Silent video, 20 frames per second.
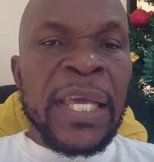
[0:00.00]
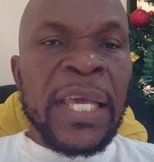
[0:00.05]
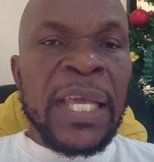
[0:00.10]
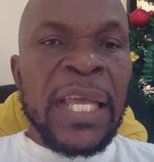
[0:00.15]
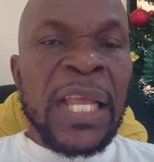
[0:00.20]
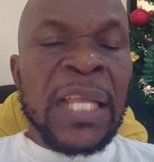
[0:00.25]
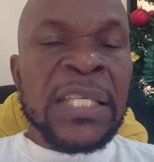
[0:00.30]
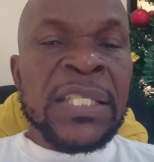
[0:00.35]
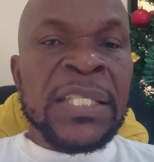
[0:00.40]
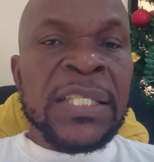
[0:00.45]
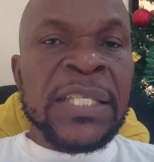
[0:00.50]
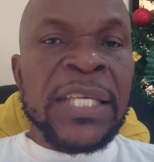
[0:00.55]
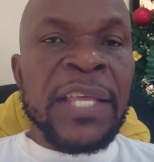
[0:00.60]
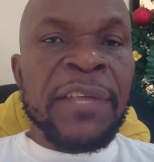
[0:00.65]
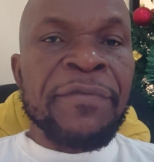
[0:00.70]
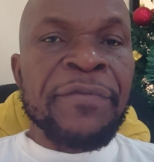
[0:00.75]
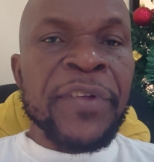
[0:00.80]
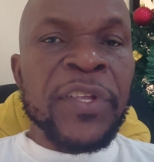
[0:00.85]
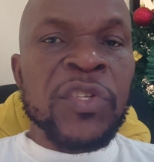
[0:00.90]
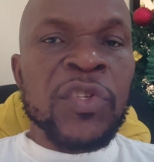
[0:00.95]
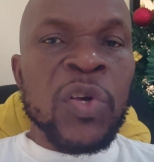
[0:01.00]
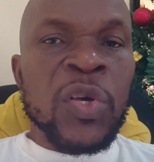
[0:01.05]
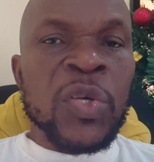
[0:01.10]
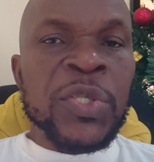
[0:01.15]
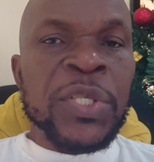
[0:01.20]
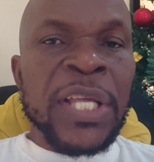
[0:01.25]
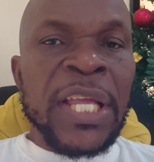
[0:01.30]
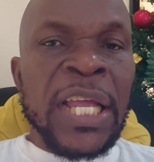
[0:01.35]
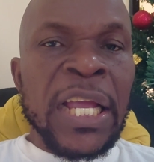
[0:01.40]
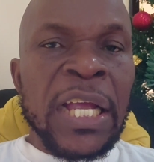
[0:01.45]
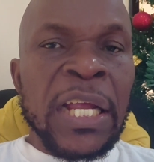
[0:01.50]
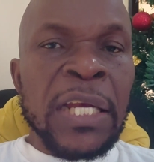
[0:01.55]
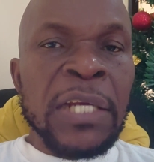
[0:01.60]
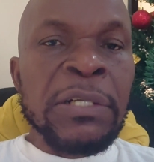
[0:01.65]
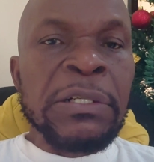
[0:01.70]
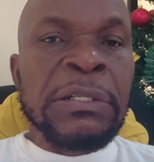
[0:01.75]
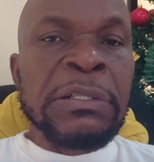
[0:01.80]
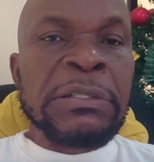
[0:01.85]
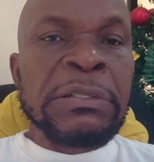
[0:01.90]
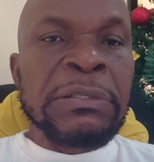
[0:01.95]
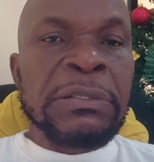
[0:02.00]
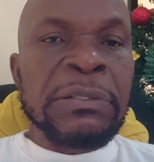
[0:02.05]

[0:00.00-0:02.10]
Its key features include